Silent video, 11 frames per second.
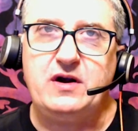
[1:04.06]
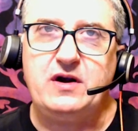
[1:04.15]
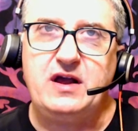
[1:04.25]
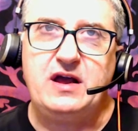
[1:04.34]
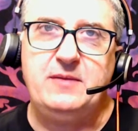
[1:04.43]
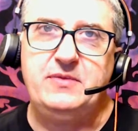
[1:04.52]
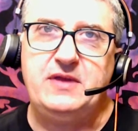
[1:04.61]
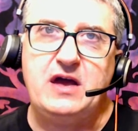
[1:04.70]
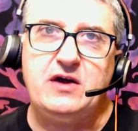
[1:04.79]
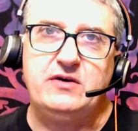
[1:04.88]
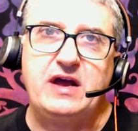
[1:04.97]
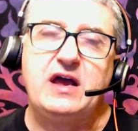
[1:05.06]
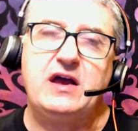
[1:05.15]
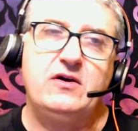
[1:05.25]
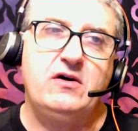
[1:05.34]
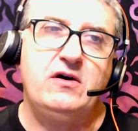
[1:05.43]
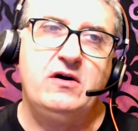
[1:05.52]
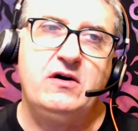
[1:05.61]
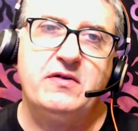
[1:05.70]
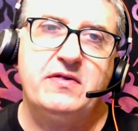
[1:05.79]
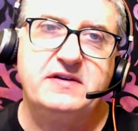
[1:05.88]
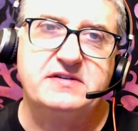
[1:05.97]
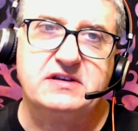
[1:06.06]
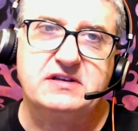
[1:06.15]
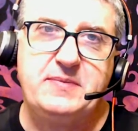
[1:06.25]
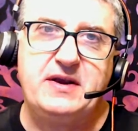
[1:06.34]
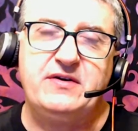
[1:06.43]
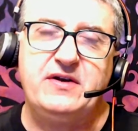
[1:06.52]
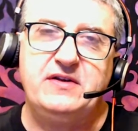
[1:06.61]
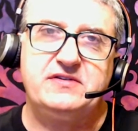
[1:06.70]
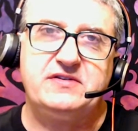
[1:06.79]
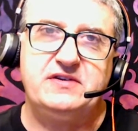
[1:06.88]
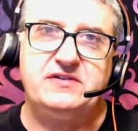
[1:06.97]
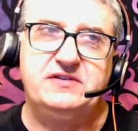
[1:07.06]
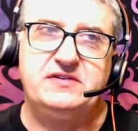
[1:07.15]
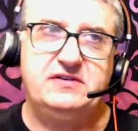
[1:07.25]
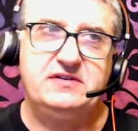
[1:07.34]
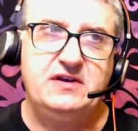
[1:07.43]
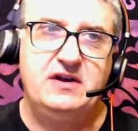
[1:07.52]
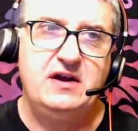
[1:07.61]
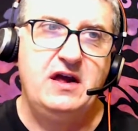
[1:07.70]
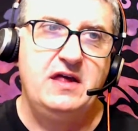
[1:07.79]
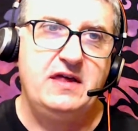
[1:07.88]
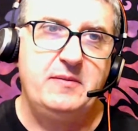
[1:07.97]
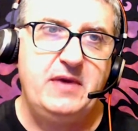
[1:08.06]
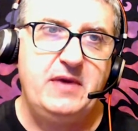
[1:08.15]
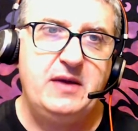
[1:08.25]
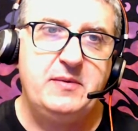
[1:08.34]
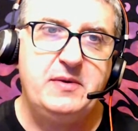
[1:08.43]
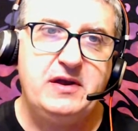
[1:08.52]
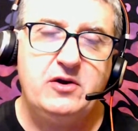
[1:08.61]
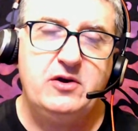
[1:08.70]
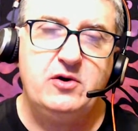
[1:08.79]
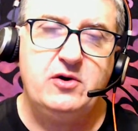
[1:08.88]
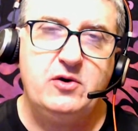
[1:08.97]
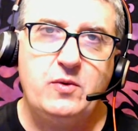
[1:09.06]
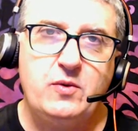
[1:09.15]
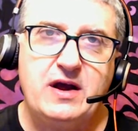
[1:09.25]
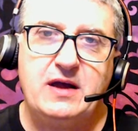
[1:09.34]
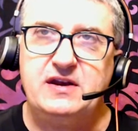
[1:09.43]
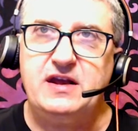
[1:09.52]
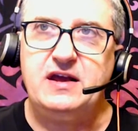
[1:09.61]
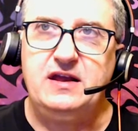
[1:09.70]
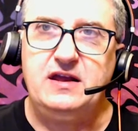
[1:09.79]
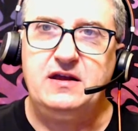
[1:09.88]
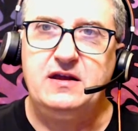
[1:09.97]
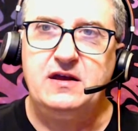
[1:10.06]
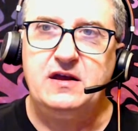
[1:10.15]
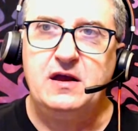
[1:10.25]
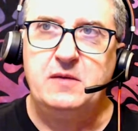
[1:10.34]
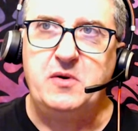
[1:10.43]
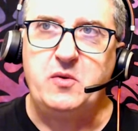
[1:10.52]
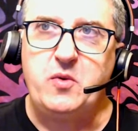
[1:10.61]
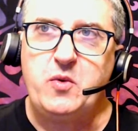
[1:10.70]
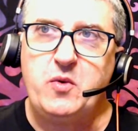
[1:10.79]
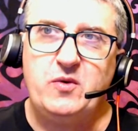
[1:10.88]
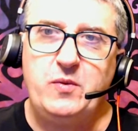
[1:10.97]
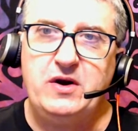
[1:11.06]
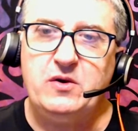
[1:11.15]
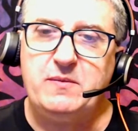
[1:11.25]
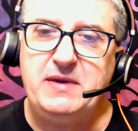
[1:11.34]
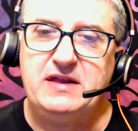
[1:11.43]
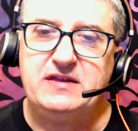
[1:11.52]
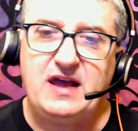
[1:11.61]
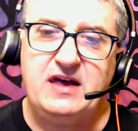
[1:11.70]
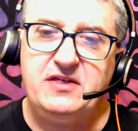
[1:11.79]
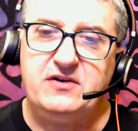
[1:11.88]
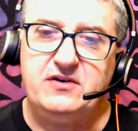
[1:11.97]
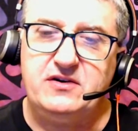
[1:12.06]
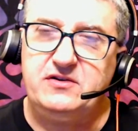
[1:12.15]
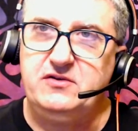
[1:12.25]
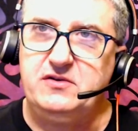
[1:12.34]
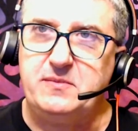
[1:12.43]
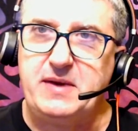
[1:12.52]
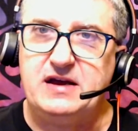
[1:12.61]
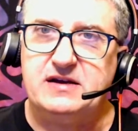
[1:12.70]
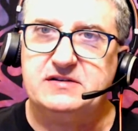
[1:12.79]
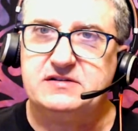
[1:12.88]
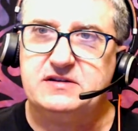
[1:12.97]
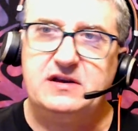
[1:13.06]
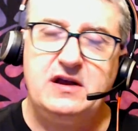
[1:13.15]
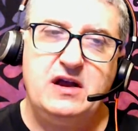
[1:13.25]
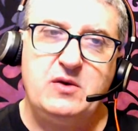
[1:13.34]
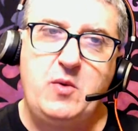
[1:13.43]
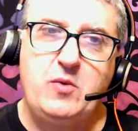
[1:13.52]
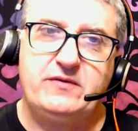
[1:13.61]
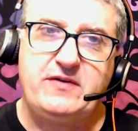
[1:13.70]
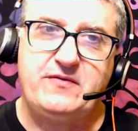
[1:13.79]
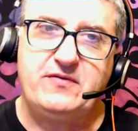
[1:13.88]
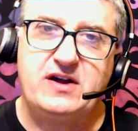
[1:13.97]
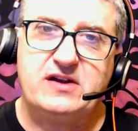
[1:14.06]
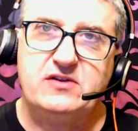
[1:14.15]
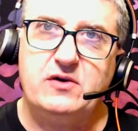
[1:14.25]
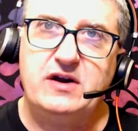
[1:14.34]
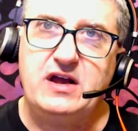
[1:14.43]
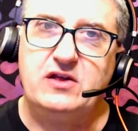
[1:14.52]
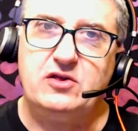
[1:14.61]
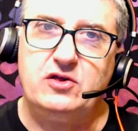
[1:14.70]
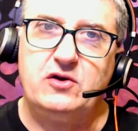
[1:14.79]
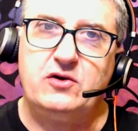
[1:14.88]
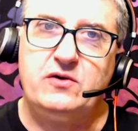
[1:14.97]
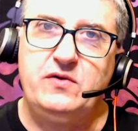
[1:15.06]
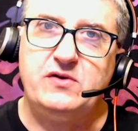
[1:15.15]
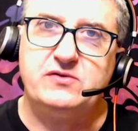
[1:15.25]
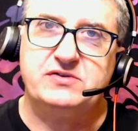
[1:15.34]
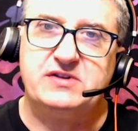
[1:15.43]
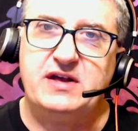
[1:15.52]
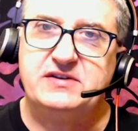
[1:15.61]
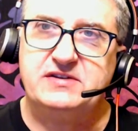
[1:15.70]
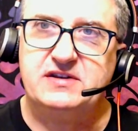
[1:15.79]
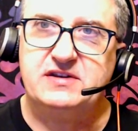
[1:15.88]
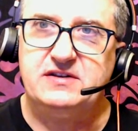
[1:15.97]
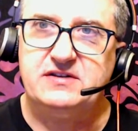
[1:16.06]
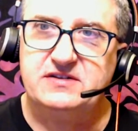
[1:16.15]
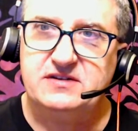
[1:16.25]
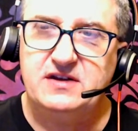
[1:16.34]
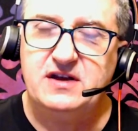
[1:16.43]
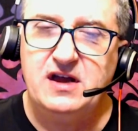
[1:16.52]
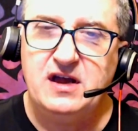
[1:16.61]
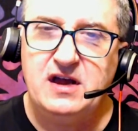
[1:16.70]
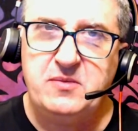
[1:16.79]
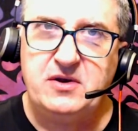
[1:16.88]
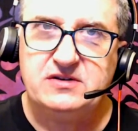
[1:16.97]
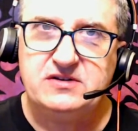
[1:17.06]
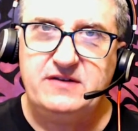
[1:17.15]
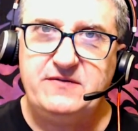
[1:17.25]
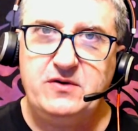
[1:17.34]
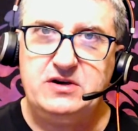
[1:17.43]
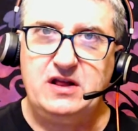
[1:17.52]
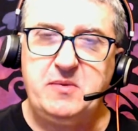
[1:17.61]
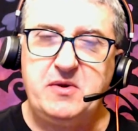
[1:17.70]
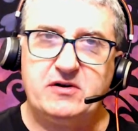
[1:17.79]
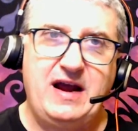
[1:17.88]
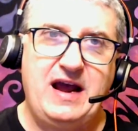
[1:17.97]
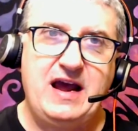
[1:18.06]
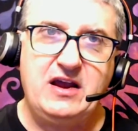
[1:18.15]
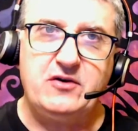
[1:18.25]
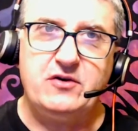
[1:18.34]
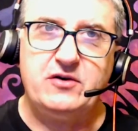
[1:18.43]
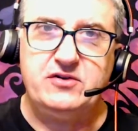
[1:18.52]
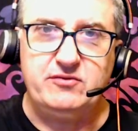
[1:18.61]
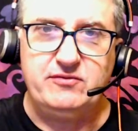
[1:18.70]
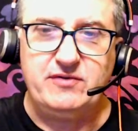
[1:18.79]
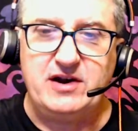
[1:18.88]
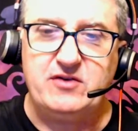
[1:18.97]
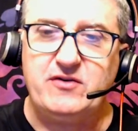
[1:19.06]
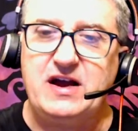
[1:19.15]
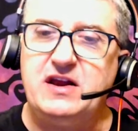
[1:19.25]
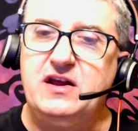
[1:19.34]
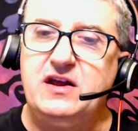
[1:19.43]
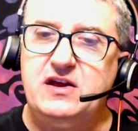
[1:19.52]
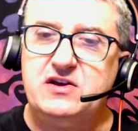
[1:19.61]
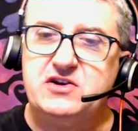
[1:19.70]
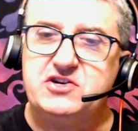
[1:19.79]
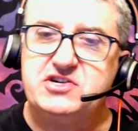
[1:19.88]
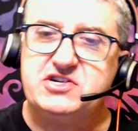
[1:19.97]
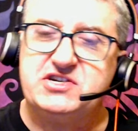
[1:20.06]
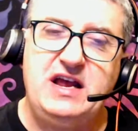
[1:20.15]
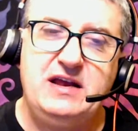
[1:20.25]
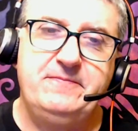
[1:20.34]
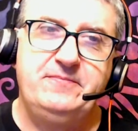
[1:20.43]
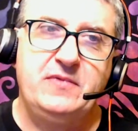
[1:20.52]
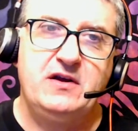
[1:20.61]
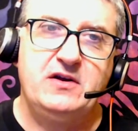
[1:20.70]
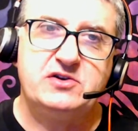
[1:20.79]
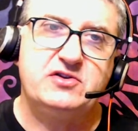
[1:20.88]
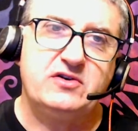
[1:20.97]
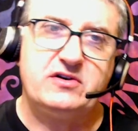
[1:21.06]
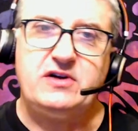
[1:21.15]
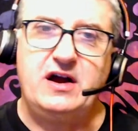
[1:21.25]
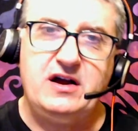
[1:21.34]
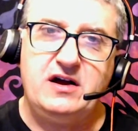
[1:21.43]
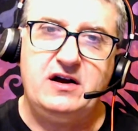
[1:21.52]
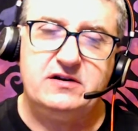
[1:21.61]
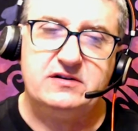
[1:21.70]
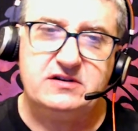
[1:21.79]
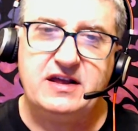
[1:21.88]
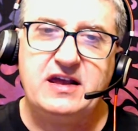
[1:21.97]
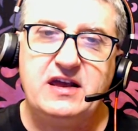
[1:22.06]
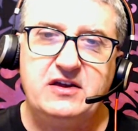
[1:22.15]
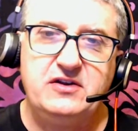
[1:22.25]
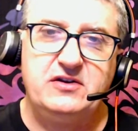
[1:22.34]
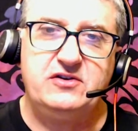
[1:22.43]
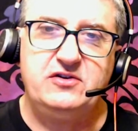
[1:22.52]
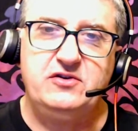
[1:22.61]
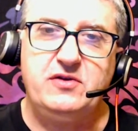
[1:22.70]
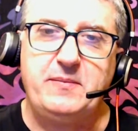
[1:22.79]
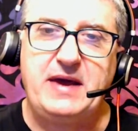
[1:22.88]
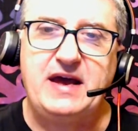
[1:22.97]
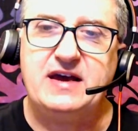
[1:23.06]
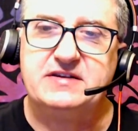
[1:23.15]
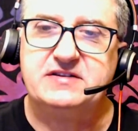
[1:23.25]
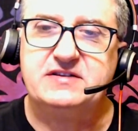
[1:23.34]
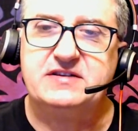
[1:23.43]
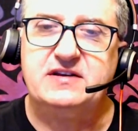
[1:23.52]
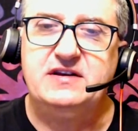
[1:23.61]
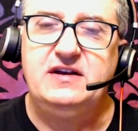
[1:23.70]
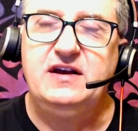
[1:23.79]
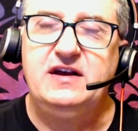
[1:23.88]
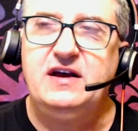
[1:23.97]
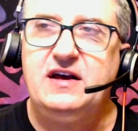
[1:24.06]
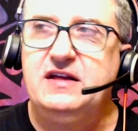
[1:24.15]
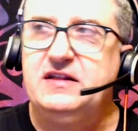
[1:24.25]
am now, and I had all these experiences that made me who I am today. But we don't want to be tethered to the past. We want to reflect on it and learn those lessons. Because unfortunately, people are hanging on to regret, shame, because they're clinging to the past. That's not